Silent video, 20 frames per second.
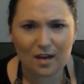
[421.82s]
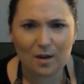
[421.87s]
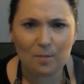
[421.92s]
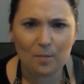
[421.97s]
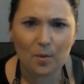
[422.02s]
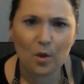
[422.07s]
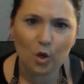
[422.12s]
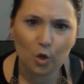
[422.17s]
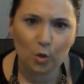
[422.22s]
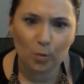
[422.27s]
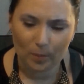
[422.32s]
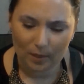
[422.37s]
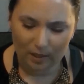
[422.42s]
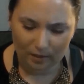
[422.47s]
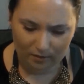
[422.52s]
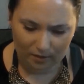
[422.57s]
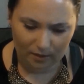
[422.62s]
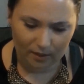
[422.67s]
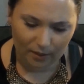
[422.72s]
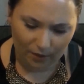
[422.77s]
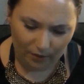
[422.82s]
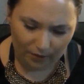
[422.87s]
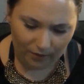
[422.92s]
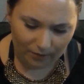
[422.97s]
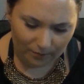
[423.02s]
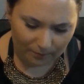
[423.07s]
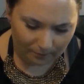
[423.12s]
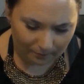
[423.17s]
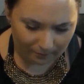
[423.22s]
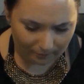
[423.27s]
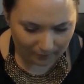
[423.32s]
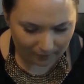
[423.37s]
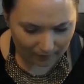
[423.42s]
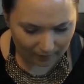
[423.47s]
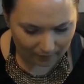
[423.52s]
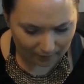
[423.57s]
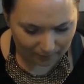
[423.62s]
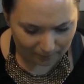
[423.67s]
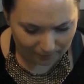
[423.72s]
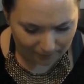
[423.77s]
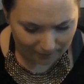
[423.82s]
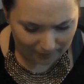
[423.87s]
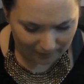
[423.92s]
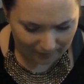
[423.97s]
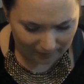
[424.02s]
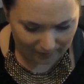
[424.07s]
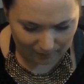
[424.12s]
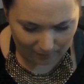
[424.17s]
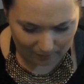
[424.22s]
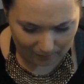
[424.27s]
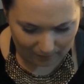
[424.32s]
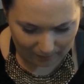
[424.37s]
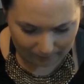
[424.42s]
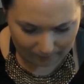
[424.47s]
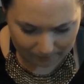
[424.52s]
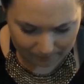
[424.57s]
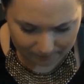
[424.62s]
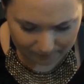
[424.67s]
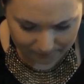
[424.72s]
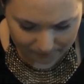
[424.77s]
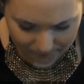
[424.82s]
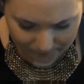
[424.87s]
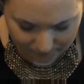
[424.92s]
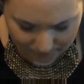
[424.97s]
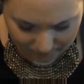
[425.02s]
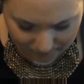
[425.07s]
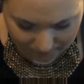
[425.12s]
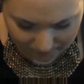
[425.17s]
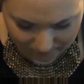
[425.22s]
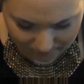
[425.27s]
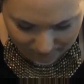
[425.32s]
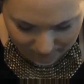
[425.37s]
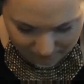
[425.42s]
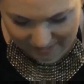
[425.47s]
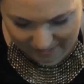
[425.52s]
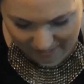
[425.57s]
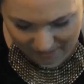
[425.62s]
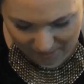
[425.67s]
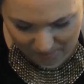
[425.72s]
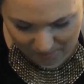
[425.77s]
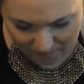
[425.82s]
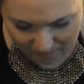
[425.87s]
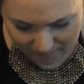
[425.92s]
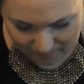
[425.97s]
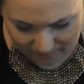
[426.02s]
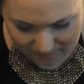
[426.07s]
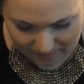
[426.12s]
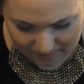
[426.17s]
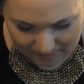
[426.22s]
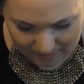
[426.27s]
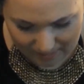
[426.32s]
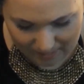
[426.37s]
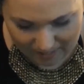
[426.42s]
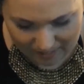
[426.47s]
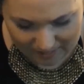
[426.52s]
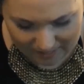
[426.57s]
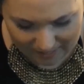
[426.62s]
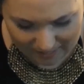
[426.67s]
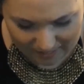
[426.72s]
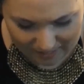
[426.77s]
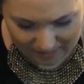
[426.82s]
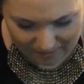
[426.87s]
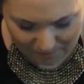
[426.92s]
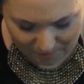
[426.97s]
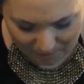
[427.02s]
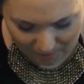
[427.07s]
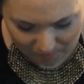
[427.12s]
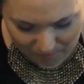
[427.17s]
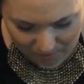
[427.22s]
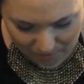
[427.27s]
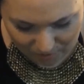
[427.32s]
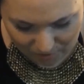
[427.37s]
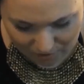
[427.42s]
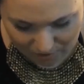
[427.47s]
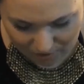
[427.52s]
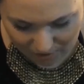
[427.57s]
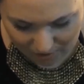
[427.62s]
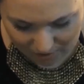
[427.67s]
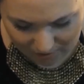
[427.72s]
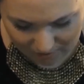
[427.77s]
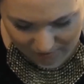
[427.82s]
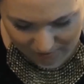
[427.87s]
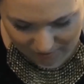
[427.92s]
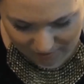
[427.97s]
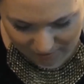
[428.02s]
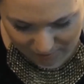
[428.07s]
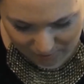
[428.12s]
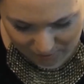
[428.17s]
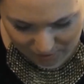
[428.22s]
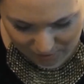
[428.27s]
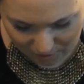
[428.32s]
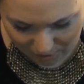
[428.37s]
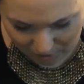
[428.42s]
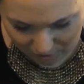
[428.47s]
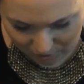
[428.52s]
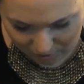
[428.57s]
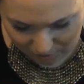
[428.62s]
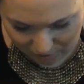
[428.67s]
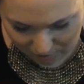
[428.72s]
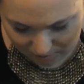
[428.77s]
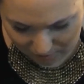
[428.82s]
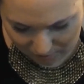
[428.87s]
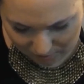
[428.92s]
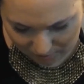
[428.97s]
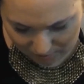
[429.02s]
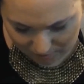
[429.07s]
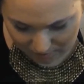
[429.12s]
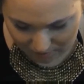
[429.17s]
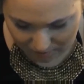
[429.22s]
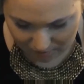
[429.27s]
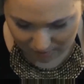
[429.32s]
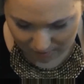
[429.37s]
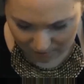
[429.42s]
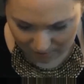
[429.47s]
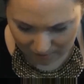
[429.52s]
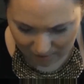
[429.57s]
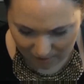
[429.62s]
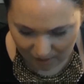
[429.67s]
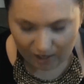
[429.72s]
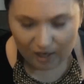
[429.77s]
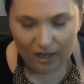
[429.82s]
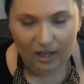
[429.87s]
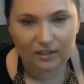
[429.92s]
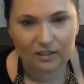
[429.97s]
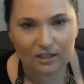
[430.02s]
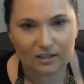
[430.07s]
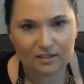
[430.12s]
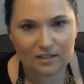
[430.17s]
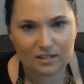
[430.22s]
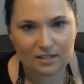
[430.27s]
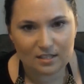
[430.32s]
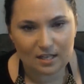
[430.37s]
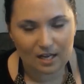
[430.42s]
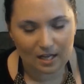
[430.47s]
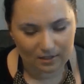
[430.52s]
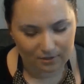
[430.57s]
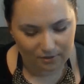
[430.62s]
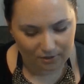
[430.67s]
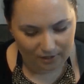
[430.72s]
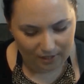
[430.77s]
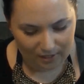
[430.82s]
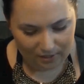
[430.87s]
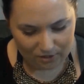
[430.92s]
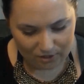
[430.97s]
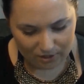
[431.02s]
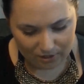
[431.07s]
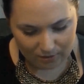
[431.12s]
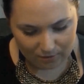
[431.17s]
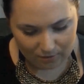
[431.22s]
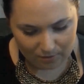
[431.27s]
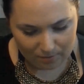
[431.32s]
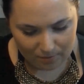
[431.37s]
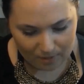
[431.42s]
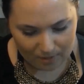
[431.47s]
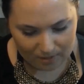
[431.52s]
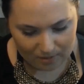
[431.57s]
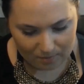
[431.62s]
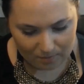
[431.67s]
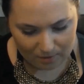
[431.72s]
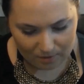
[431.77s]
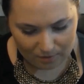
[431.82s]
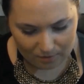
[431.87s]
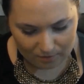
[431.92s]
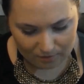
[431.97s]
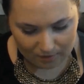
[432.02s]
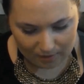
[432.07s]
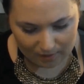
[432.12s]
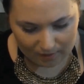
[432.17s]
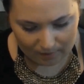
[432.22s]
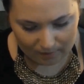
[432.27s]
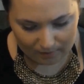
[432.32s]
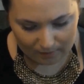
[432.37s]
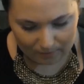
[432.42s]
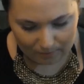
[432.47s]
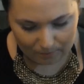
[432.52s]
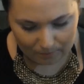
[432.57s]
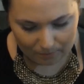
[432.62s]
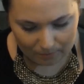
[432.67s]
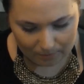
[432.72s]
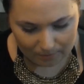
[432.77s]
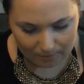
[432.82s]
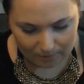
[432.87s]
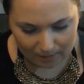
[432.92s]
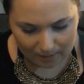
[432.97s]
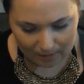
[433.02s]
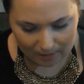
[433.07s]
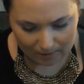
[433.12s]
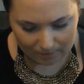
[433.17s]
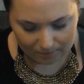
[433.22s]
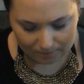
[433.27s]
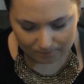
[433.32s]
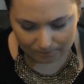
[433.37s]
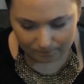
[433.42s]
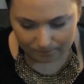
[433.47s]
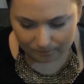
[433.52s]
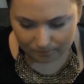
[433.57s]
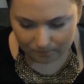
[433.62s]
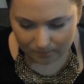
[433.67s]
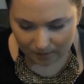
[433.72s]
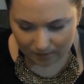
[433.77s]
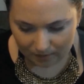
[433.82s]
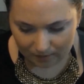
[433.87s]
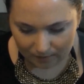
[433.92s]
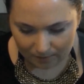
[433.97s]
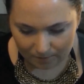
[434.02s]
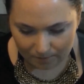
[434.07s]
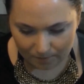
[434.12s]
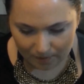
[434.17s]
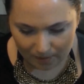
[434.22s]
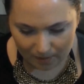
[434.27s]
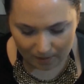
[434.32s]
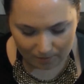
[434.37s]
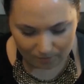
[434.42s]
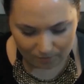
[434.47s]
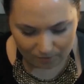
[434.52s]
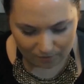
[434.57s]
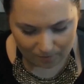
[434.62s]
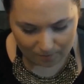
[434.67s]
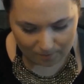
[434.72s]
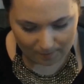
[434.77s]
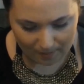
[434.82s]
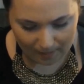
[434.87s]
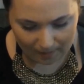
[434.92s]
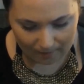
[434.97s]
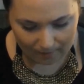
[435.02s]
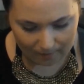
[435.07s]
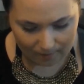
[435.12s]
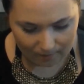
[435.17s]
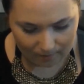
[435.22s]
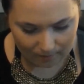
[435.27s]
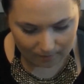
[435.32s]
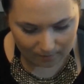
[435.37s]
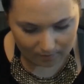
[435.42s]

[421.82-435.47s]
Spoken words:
like poop, you know? But anyway, come on, sticky tape. I'm so excited. This looks cute. I like this color. It actually reminds me of like a lip balm from MAC